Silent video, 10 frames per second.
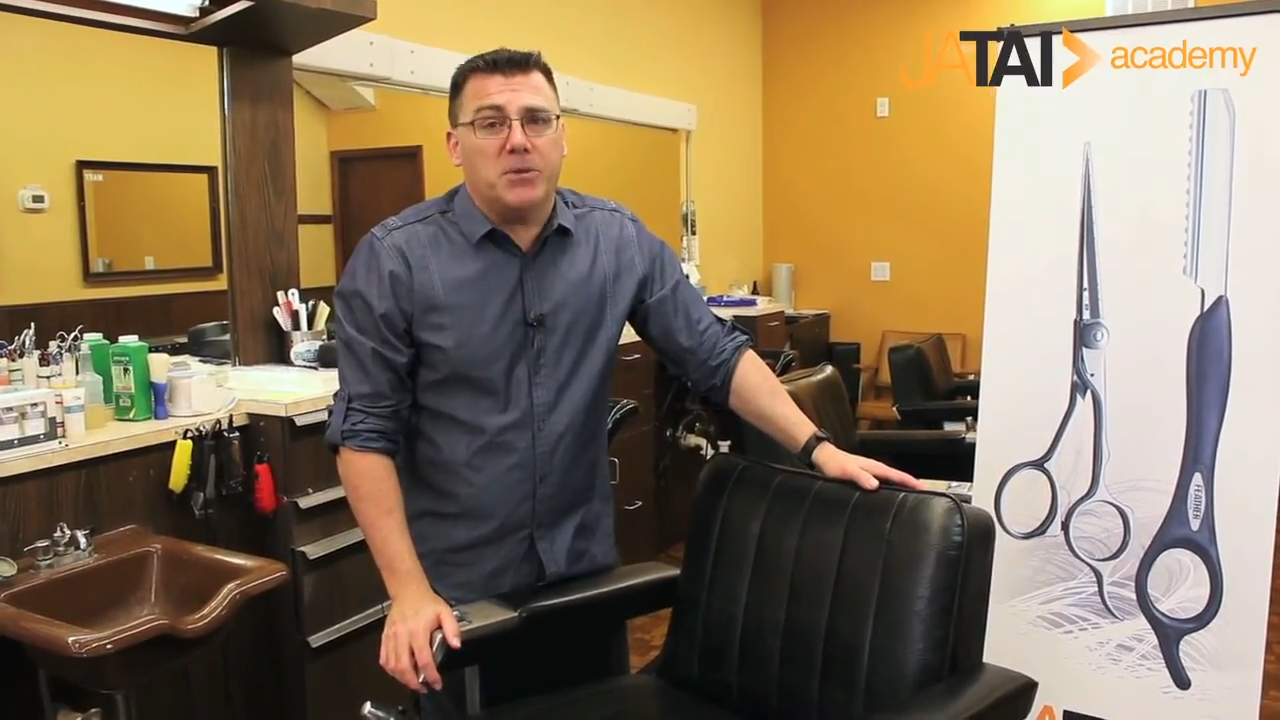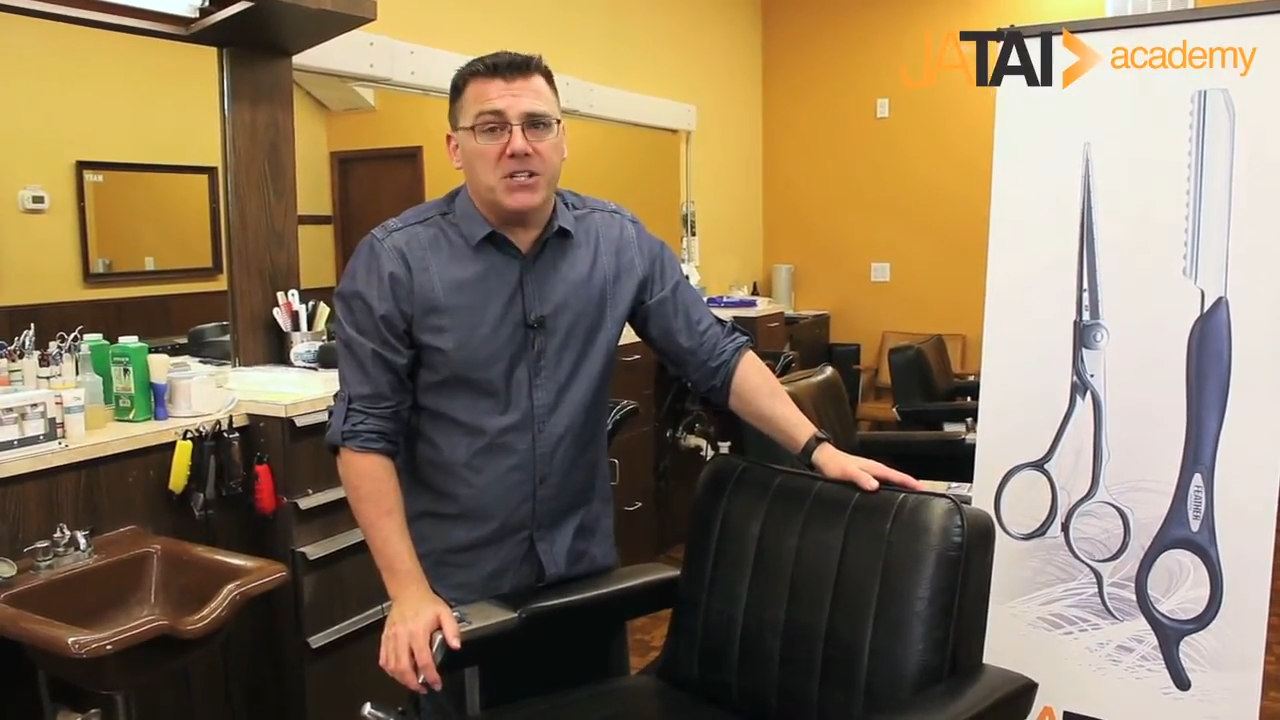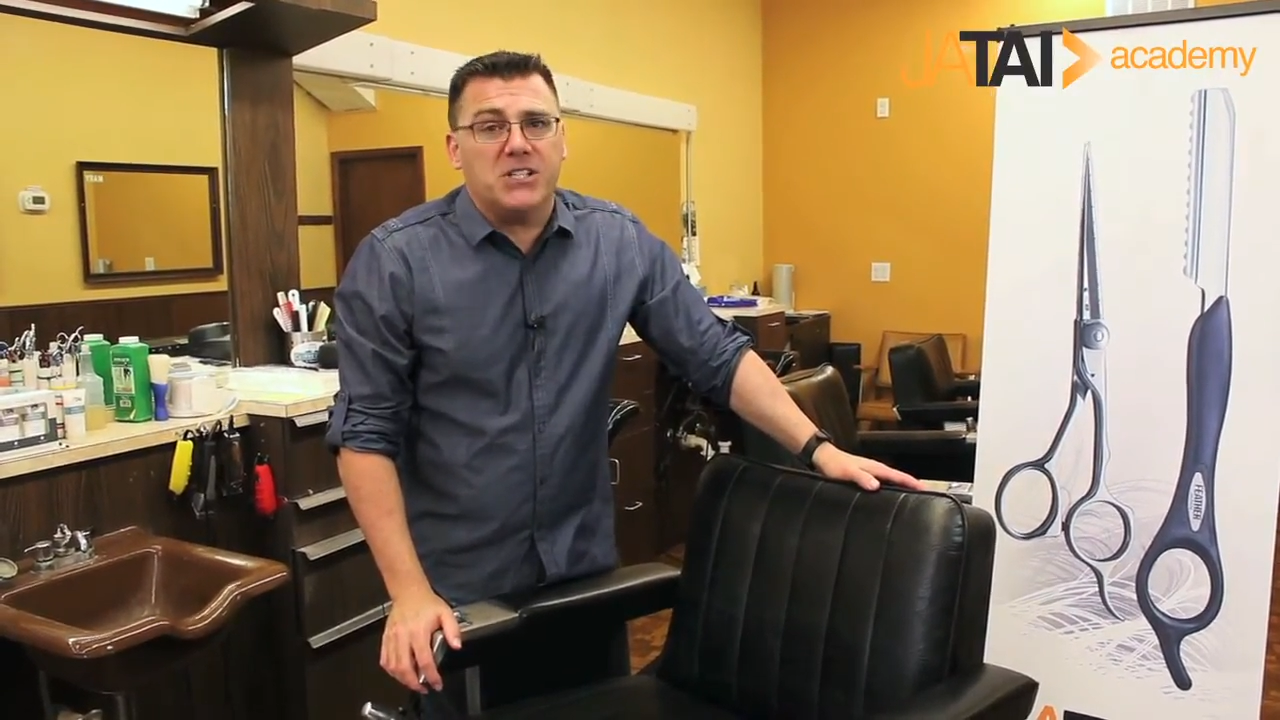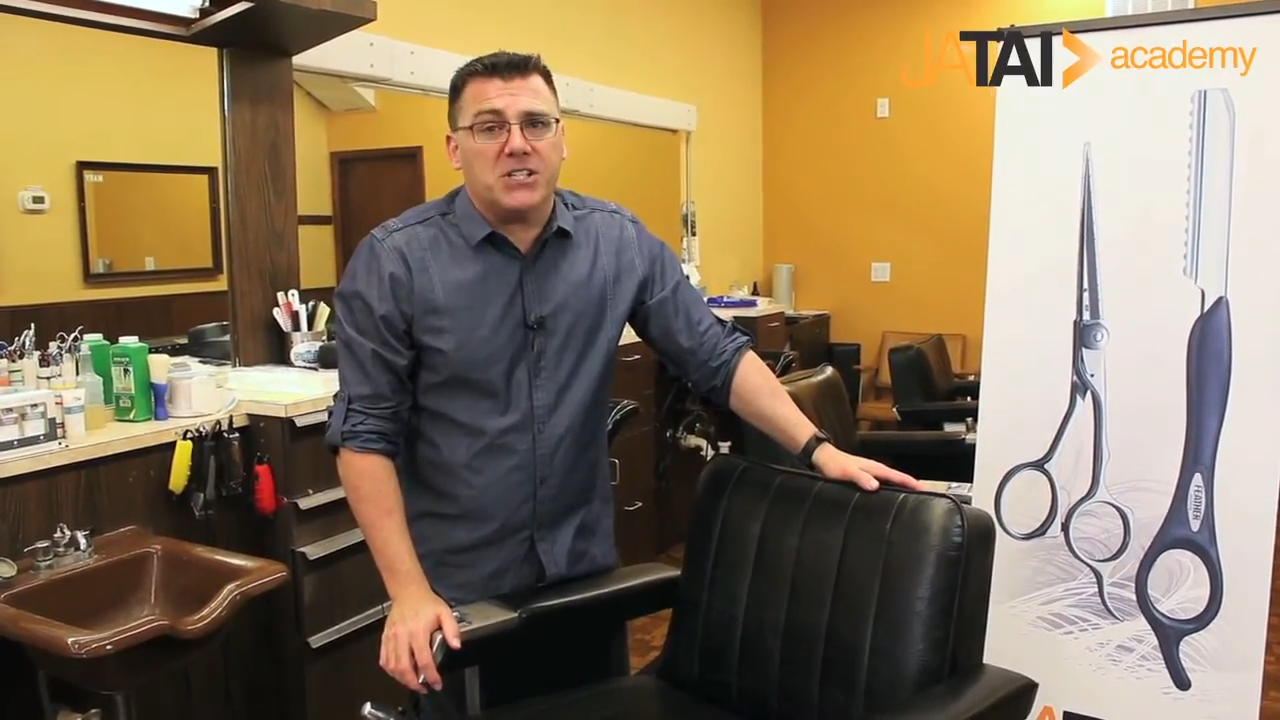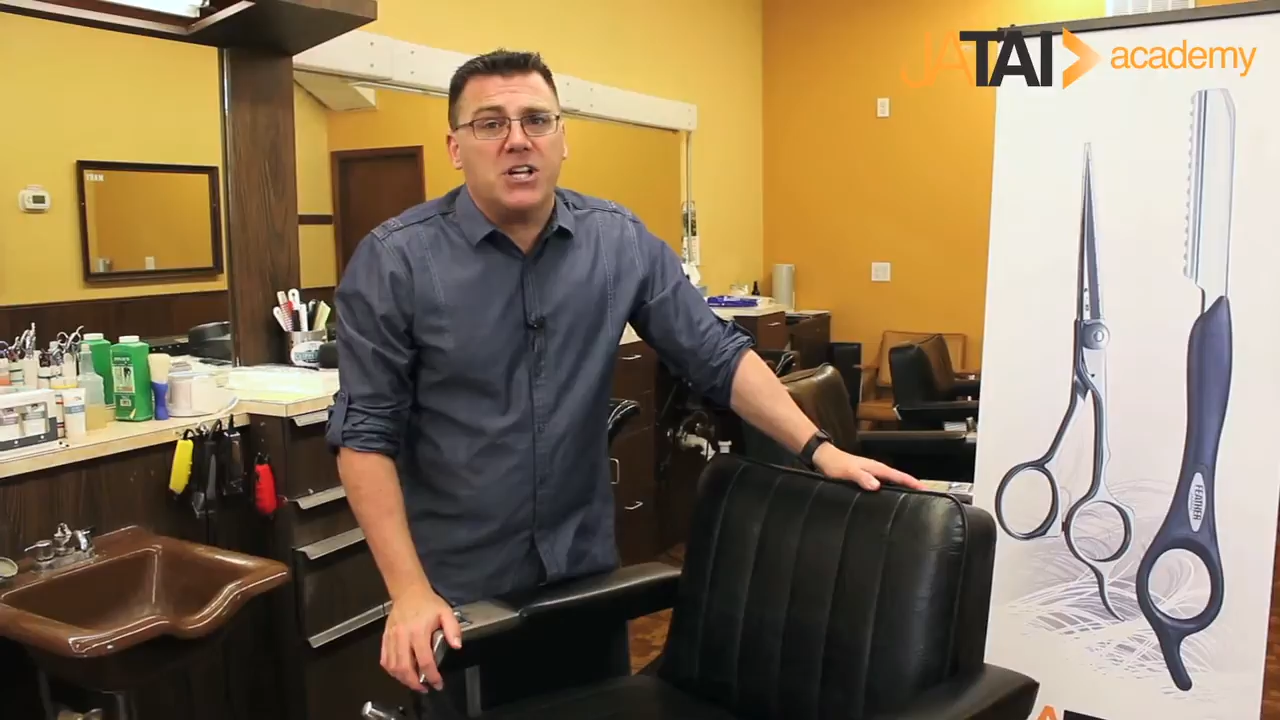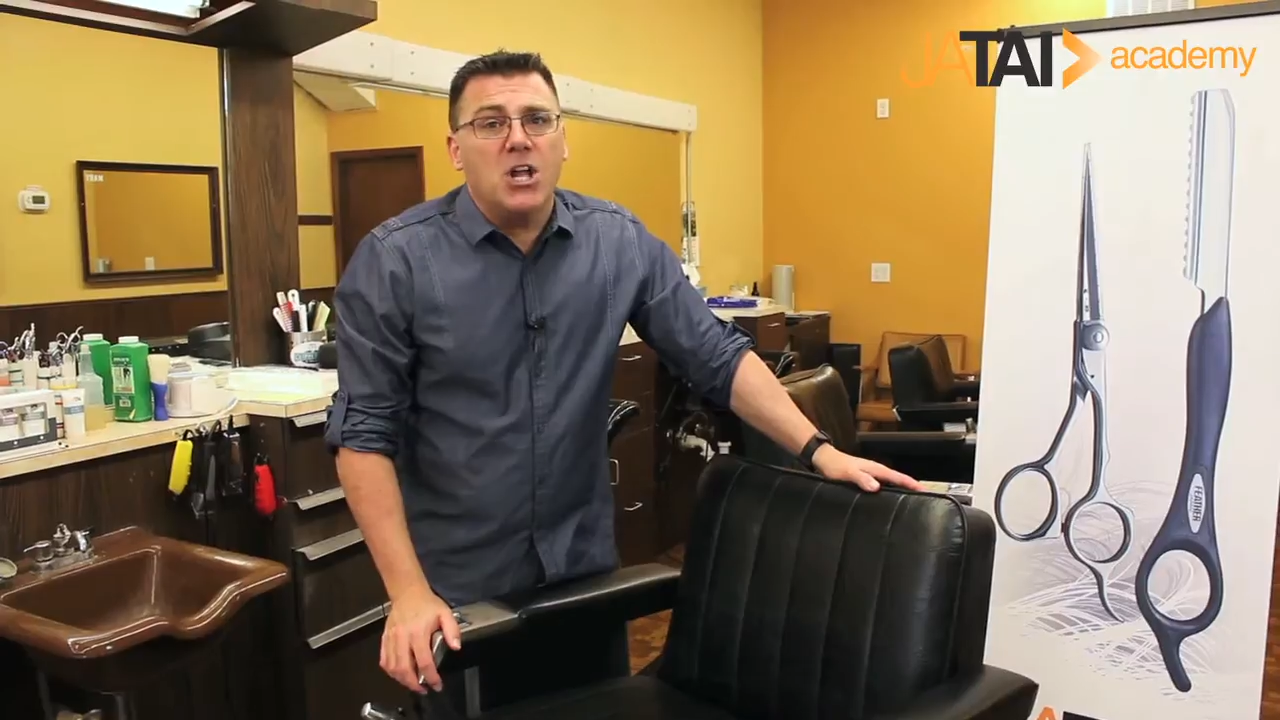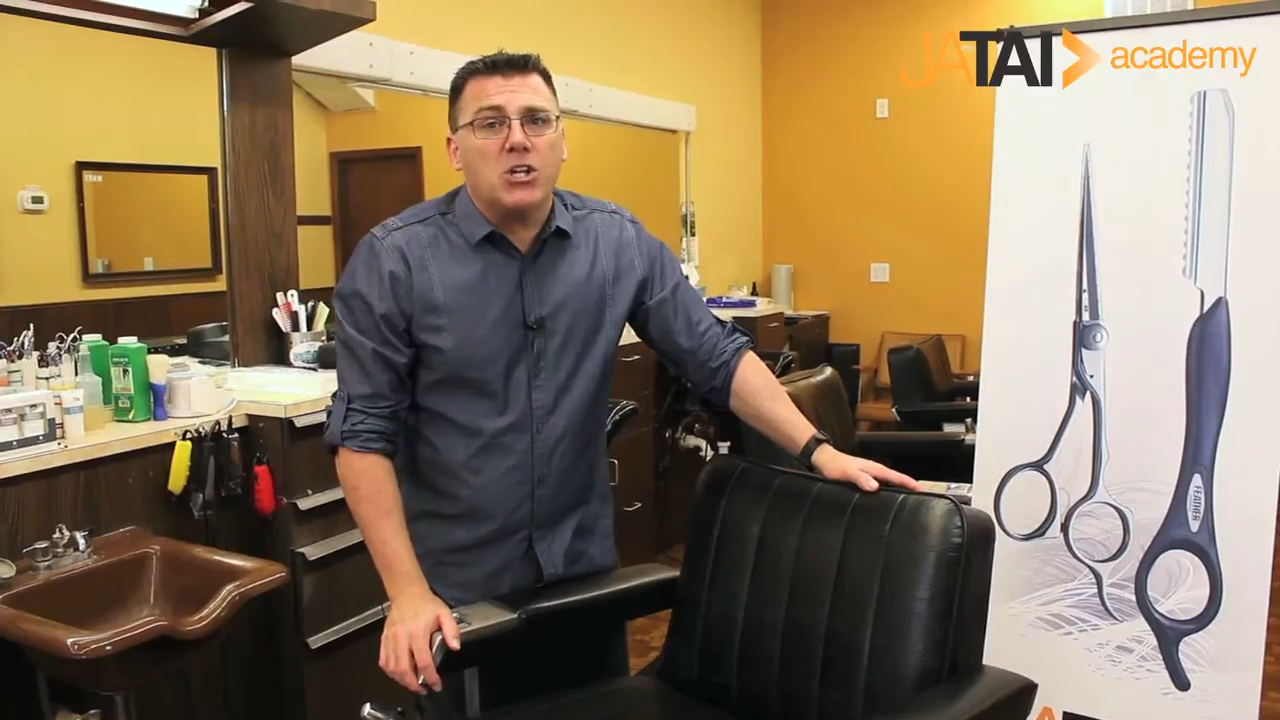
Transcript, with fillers: business.